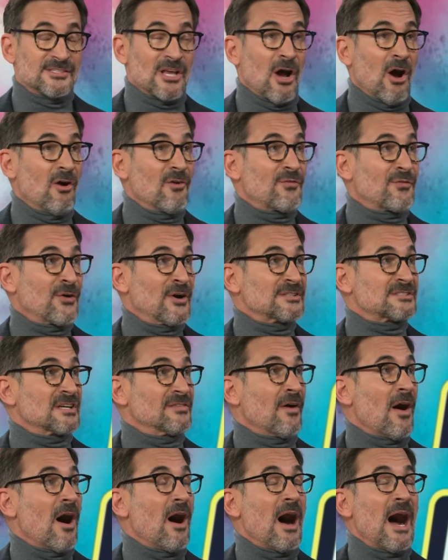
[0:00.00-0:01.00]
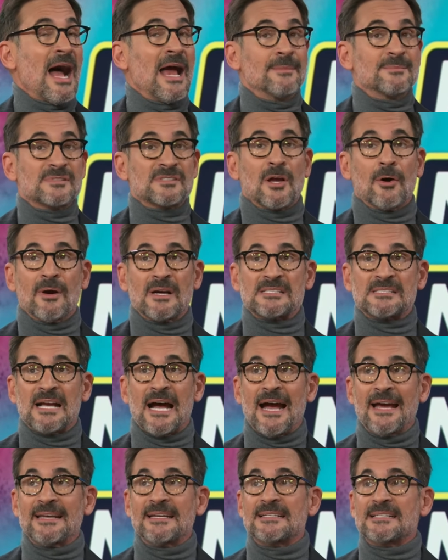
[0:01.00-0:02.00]
So, first of all, I am so
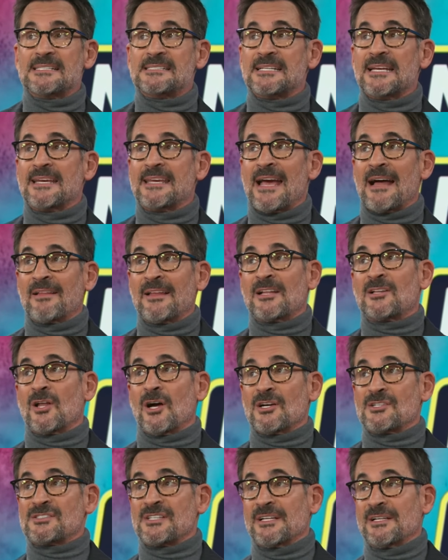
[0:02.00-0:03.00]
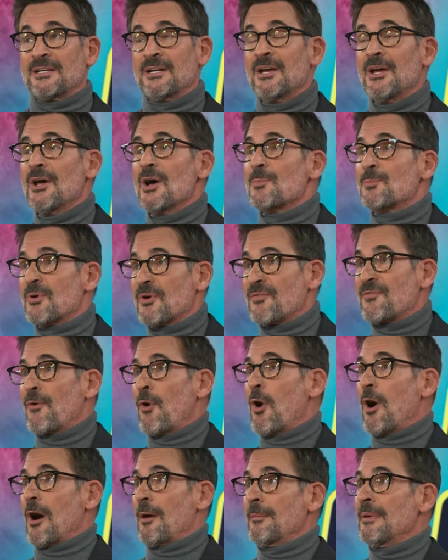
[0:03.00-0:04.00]
excited to see Kelly Clarkson
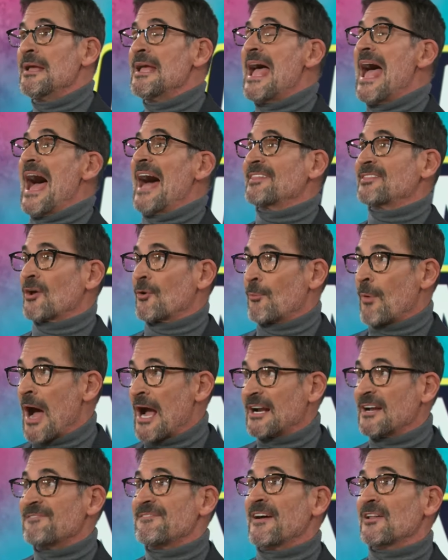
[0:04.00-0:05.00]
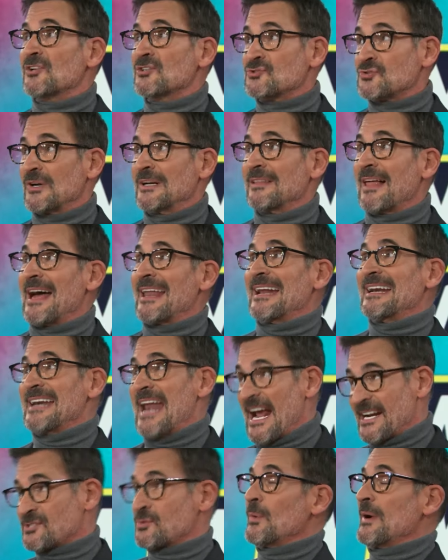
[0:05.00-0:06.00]
perform at the Rockefeller Tree oh. Lighting
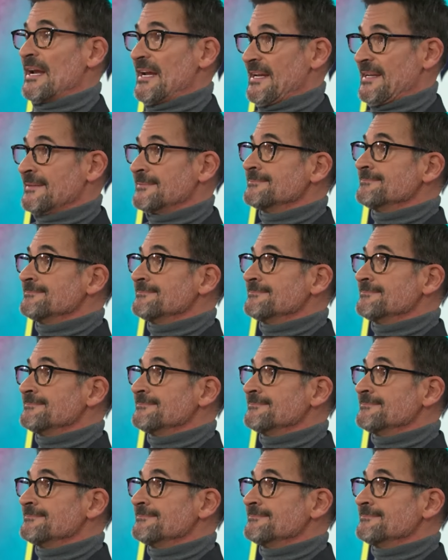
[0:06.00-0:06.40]
next week.